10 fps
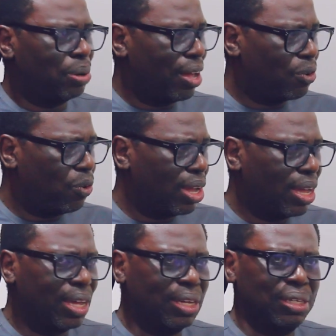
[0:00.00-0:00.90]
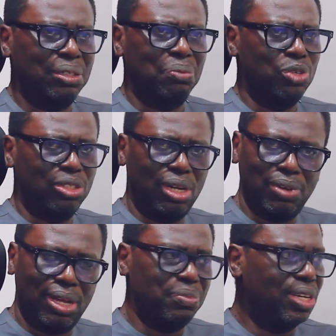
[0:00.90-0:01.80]
Blakwa, Mutula
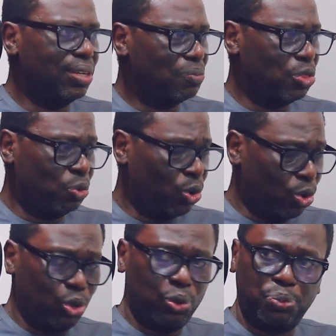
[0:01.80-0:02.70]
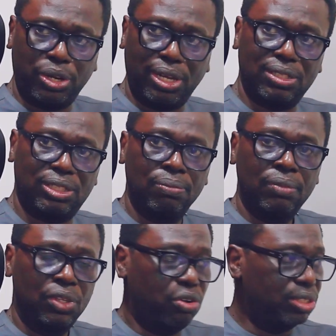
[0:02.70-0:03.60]
Mohammed. I mean, they were all
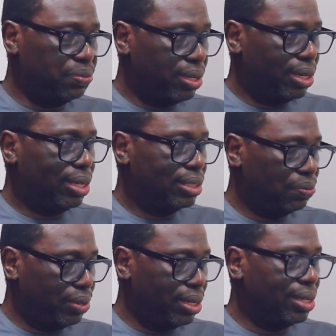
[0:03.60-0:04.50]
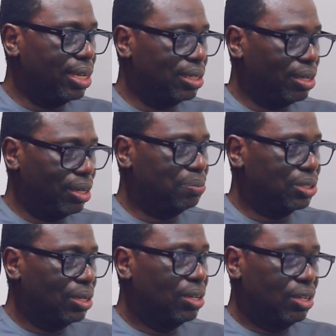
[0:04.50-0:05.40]
products of civic education
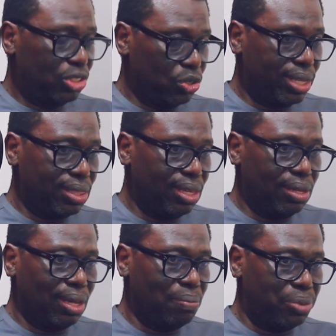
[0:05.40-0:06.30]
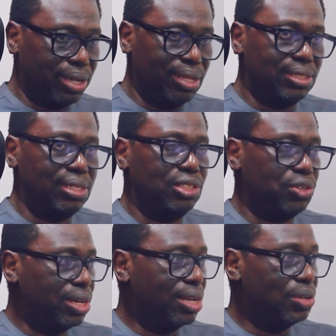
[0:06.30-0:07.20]
clubs. So I think bringing it here
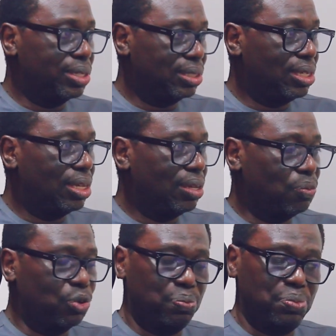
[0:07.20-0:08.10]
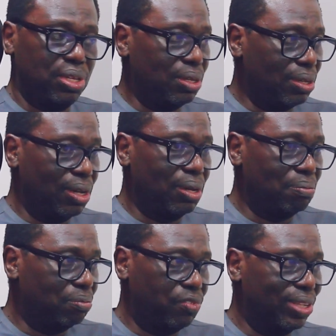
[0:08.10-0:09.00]
to KNUST would be
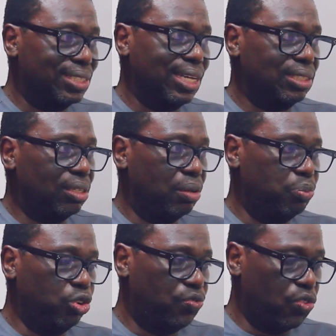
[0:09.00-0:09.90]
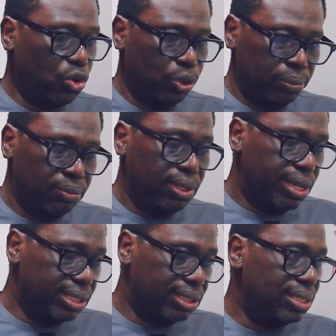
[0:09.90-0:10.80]
fantastic, both for
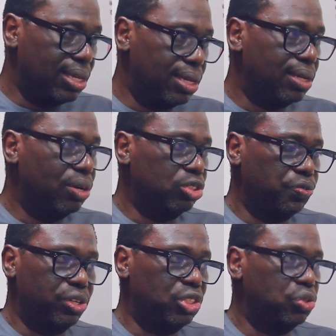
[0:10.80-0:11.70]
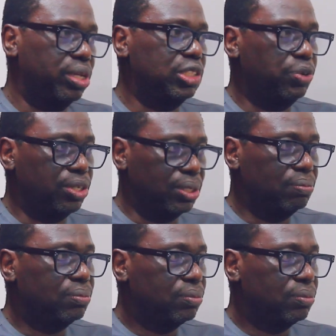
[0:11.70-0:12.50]
NCCE and also for the students' body.